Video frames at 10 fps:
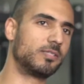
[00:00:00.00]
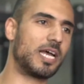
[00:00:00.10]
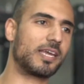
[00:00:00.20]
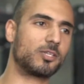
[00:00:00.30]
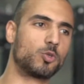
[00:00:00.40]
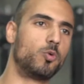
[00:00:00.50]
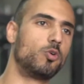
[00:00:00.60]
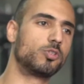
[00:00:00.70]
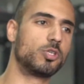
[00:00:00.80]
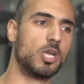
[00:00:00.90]
targeted
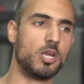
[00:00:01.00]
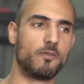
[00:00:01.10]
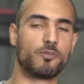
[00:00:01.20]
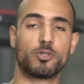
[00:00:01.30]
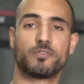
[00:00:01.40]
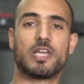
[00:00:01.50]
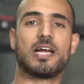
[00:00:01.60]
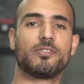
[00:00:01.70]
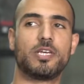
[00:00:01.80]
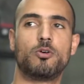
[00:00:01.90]
towards, for those of you
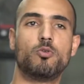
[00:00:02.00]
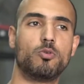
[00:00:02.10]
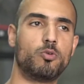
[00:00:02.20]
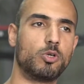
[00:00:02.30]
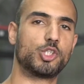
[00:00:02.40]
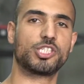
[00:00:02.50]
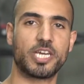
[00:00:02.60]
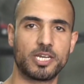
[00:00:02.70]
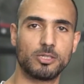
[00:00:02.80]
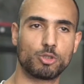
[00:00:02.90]
out there who are just
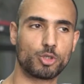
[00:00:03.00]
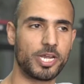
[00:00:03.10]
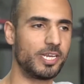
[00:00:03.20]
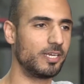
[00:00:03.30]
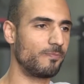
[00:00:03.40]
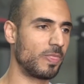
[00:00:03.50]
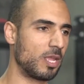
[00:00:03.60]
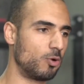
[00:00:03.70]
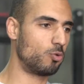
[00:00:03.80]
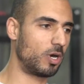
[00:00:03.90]
getting into training,
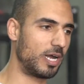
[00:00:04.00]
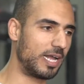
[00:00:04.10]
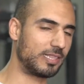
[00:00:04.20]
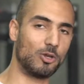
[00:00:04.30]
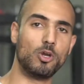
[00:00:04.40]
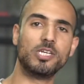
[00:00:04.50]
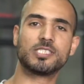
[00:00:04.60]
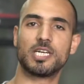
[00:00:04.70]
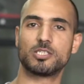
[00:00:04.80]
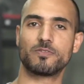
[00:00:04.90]
who are at the early
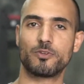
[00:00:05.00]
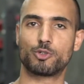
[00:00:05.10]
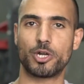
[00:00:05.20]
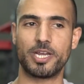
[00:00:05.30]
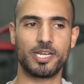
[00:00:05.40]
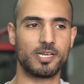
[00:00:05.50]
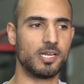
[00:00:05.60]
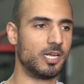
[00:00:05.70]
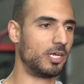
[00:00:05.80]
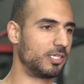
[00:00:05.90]
stages of your training.
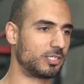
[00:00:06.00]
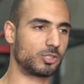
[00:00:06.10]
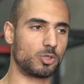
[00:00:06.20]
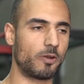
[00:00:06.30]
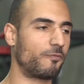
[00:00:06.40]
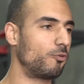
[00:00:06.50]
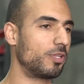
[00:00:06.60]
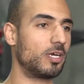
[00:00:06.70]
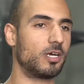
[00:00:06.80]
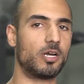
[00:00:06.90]
This is not for
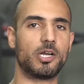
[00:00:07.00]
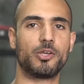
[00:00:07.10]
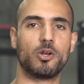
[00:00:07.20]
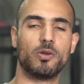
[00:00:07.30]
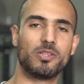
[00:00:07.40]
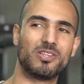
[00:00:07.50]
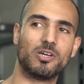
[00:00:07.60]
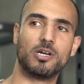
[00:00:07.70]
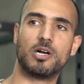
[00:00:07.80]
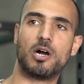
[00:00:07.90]
the,
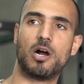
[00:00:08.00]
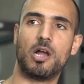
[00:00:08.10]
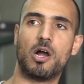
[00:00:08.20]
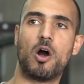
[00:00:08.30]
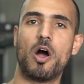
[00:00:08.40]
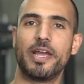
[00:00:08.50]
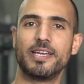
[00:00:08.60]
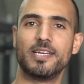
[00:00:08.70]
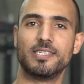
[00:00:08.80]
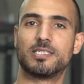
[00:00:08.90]
the
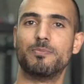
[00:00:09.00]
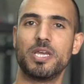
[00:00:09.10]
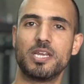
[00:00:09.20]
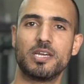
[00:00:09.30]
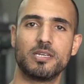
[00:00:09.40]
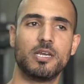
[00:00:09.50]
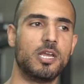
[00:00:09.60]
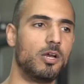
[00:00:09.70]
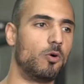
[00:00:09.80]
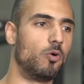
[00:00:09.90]
high, intermediate,
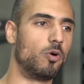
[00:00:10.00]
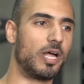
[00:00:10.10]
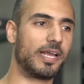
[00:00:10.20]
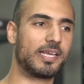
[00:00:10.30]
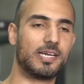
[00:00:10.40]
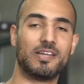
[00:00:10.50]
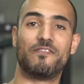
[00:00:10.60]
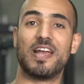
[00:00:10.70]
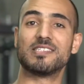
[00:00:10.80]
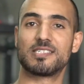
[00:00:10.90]
or like
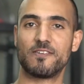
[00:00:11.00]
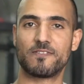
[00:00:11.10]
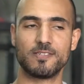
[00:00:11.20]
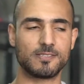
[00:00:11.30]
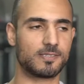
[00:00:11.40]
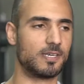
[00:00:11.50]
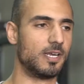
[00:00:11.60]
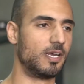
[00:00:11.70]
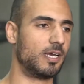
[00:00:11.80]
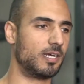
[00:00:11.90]
advanced lifters.
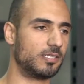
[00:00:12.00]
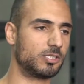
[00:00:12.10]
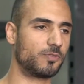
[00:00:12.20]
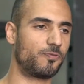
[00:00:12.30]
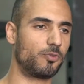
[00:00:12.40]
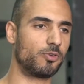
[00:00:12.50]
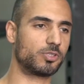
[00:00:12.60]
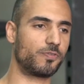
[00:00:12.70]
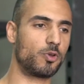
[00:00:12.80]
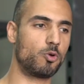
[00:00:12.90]
This is for
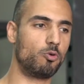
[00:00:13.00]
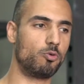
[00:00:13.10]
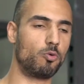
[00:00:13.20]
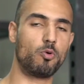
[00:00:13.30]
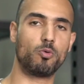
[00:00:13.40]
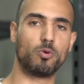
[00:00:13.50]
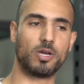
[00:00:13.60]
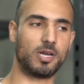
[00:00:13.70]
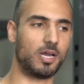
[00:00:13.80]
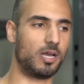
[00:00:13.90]
those of you who
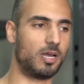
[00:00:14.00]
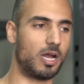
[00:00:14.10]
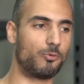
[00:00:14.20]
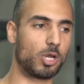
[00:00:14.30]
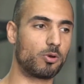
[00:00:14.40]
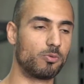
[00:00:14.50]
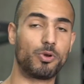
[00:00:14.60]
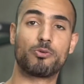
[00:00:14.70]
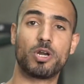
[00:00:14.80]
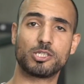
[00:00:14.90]
are
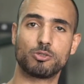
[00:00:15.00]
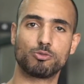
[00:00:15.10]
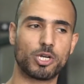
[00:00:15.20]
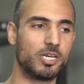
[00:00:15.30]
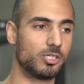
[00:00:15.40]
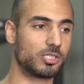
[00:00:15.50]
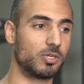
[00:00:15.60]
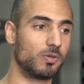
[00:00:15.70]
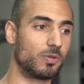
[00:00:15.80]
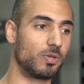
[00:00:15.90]
recreational trainers
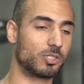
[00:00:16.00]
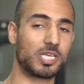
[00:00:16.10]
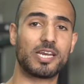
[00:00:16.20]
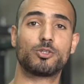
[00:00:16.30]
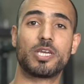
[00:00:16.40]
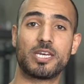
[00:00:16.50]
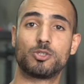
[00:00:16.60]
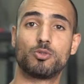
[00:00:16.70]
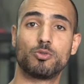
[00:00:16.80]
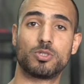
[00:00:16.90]
starting to get
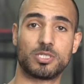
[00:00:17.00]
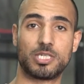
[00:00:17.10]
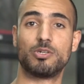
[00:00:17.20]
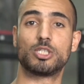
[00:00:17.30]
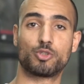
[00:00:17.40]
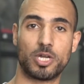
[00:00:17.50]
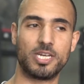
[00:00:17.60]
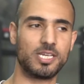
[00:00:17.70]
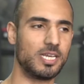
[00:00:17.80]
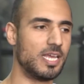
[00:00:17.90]
into serious
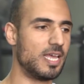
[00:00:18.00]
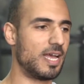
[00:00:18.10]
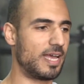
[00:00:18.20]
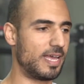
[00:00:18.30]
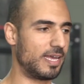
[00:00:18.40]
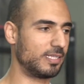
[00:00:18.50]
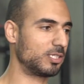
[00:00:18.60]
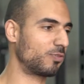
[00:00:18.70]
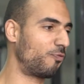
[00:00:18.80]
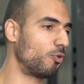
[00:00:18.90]
training.
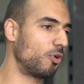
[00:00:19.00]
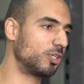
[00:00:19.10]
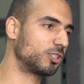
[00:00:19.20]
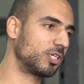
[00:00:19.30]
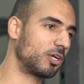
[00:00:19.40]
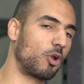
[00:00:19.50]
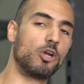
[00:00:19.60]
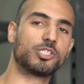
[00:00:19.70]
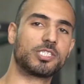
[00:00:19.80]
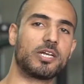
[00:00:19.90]
This is for those
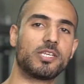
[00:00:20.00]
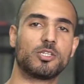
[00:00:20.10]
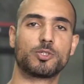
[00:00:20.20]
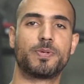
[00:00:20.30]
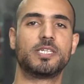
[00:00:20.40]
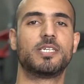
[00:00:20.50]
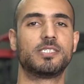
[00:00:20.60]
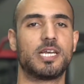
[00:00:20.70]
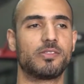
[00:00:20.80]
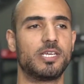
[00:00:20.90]
coaches out there, those
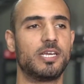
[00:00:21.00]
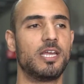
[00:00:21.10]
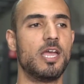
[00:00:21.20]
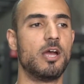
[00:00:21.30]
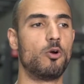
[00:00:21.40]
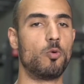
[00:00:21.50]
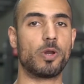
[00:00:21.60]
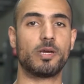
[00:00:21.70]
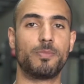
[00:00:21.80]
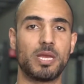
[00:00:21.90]
PTs out there who
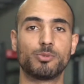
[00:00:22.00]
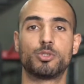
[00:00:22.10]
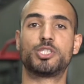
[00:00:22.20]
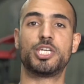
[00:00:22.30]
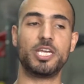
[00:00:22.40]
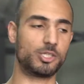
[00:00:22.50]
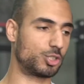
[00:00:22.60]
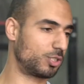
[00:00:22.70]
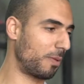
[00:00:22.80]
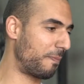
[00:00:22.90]
want to be able to
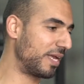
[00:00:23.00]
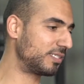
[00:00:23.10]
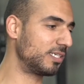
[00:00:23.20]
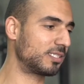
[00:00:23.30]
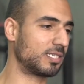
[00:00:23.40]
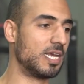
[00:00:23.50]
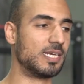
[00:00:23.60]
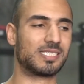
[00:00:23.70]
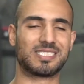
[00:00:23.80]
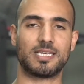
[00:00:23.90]
teach the basics
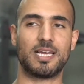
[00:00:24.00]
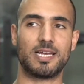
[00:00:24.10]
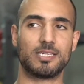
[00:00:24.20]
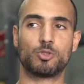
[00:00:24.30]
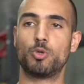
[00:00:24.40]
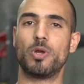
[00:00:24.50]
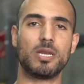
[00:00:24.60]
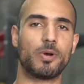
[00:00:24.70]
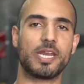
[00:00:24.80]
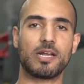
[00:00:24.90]
to
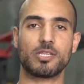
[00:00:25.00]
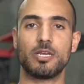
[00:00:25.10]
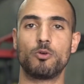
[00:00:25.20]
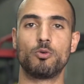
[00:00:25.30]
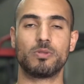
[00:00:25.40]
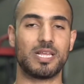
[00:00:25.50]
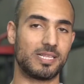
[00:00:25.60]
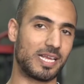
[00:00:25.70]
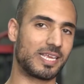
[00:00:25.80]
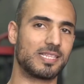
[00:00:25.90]
anybody out there
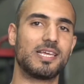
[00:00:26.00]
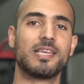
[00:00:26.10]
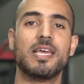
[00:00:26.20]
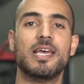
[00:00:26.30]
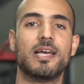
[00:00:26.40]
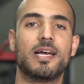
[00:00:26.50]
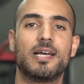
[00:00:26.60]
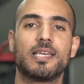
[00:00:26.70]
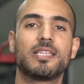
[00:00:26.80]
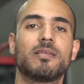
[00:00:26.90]
that can then
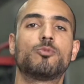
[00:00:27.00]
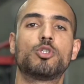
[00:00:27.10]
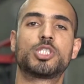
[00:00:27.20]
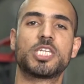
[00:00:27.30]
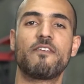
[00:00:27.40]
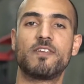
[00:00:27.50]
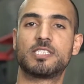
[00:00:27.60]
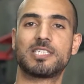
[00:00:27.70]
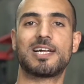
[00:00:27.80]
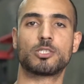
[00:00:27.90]
get them to safely
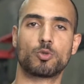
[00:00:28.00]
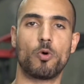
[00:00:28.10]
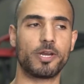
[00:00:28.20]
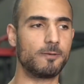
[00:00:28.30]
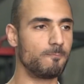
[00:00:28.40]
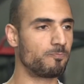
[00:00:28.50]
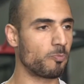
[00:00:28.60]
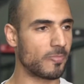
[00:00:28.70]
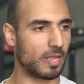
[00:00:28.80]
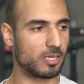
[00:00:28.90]
start squatting
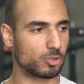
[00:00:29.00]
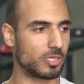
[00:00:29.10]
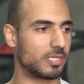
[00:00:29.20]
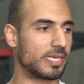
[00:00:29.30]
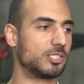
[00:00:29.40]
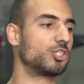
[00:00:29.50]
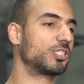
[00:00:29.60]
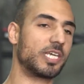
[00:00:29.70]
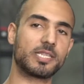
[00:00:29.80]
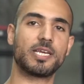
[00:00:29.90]
so that they can
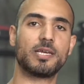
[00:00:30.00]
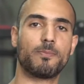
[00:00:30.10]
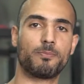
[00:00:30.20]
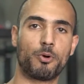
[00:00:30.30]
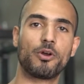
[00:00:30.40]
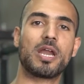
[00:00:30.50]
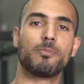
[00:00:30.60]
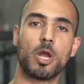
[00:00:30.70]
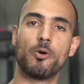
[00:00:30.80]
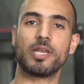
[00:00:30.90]
just get their
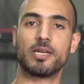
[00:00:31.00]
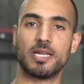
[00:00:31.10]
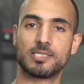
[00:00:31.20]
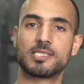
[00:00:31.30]
program going and